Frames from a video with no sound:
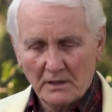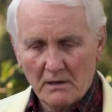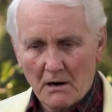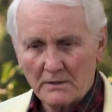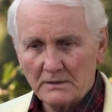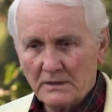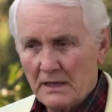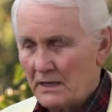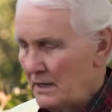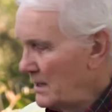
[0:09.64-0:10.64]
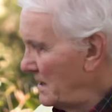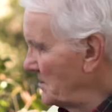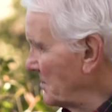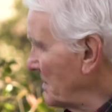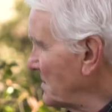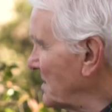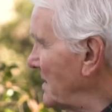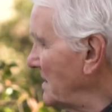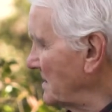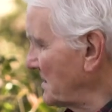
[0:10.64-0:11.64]
Garden, as you can see,
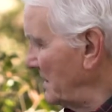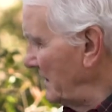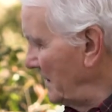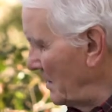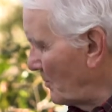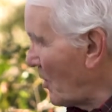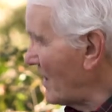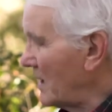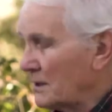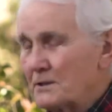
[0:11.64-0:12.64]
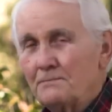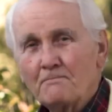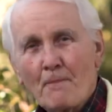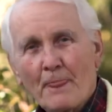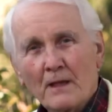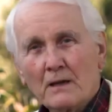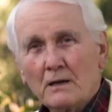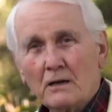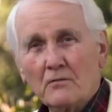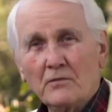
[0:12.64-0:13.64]
is a product
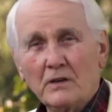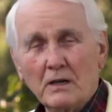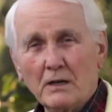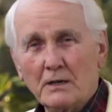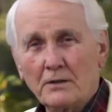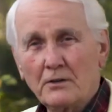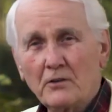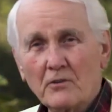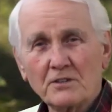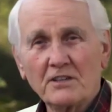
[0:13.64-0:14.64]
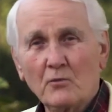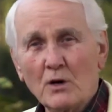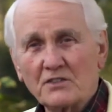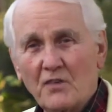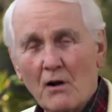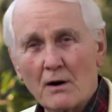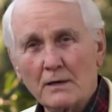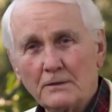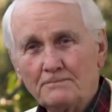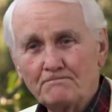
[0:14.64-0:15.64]
of the University of West
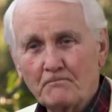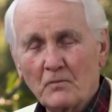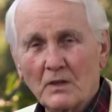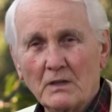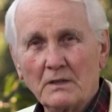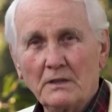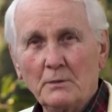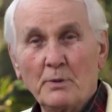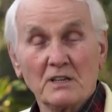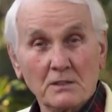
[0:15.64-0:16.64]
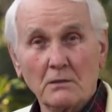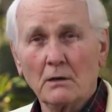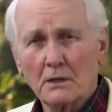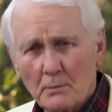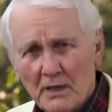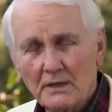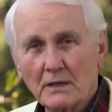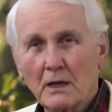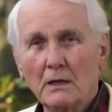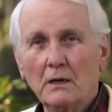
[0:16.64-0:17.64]
Florida, the Pensacola Camellia
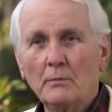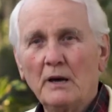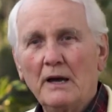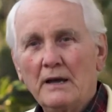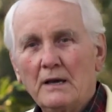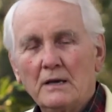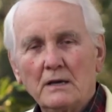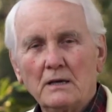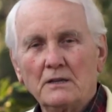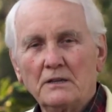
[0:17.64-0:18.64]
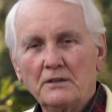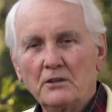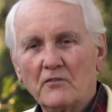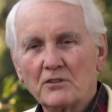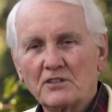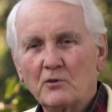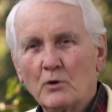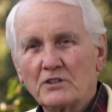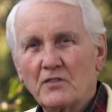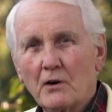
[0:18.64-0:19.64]
Club, and the University of
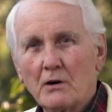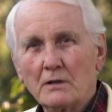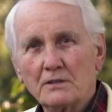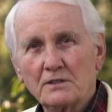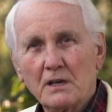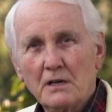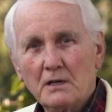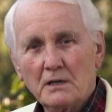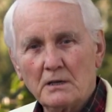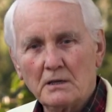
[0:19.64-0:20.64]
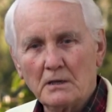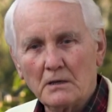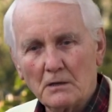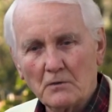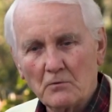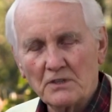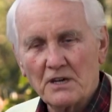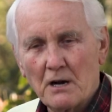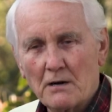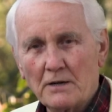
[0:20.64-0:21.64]
West Florida's
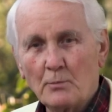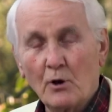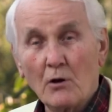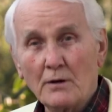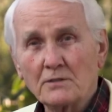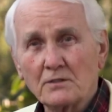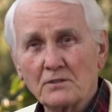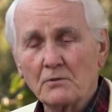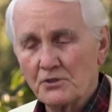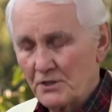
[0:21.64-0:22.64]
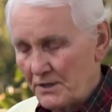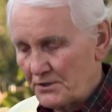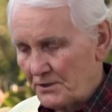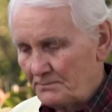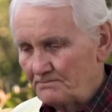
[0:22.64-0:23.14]
Retired Employees Association.